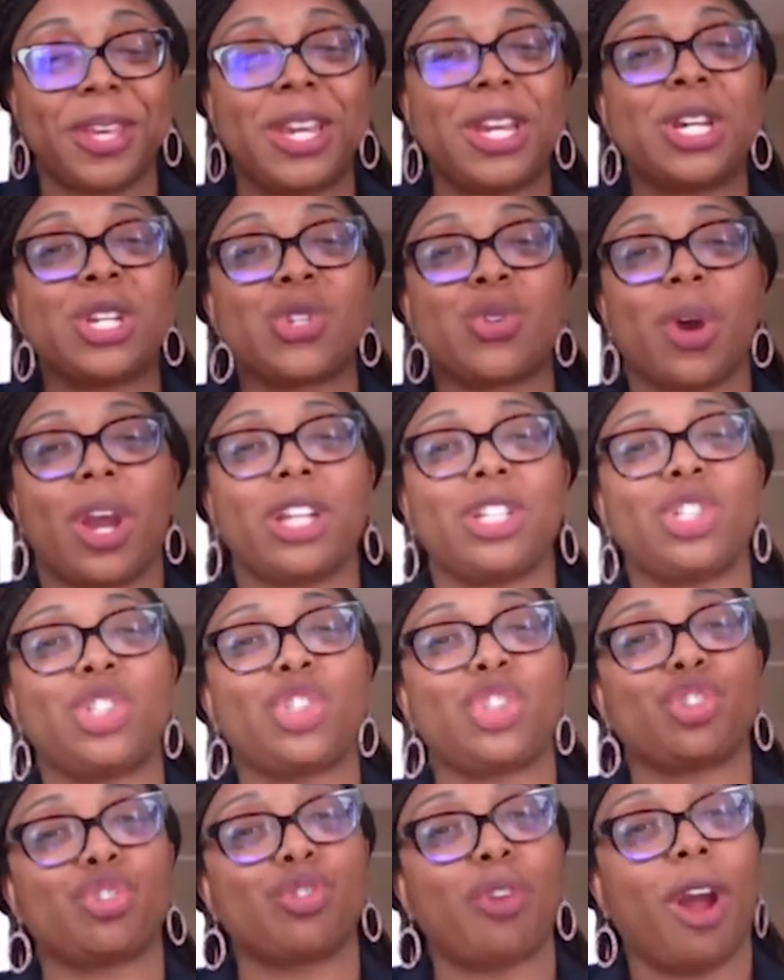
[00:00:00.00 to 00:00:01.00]
Really? So I
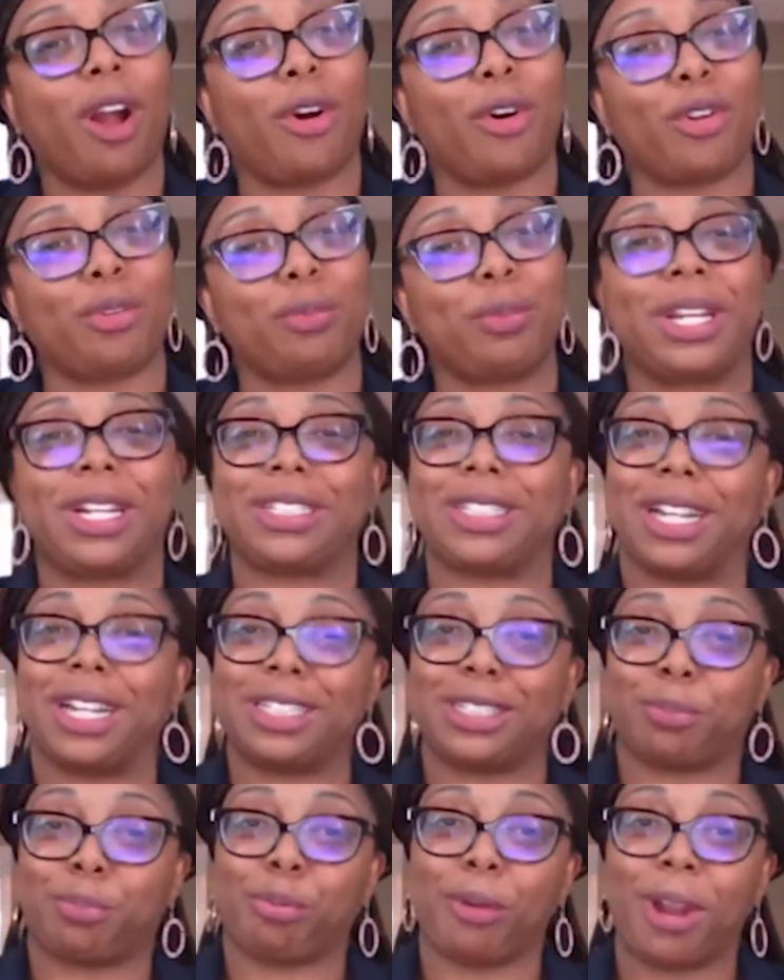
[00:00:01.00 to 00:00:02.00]
struggled because I
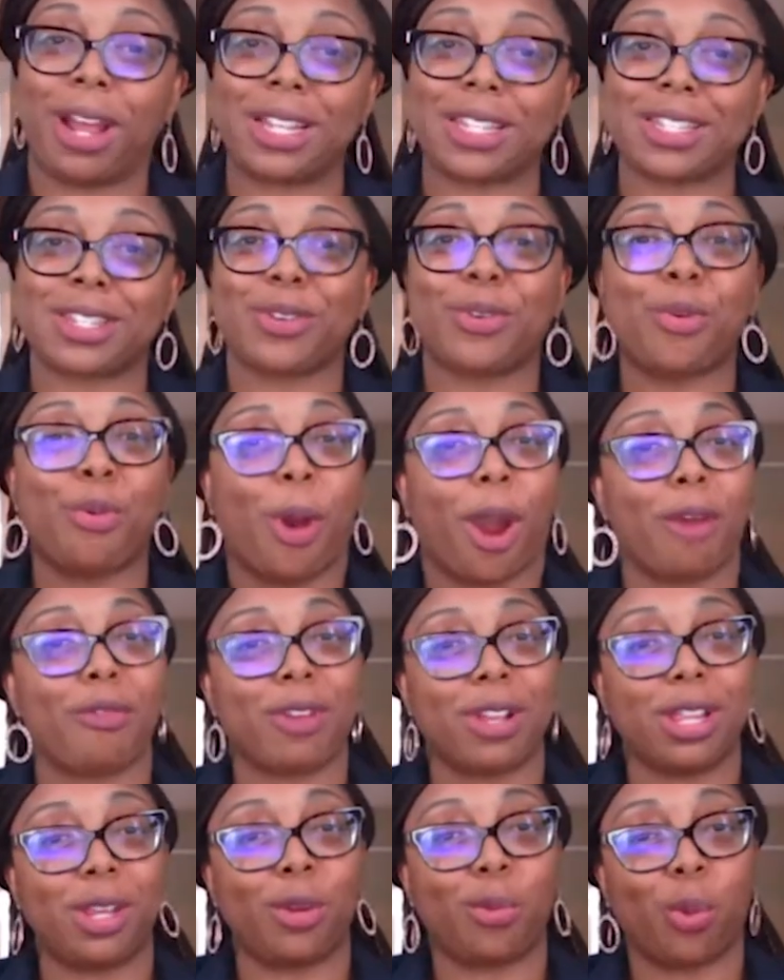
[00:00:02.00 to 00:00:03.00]
suppressed who I really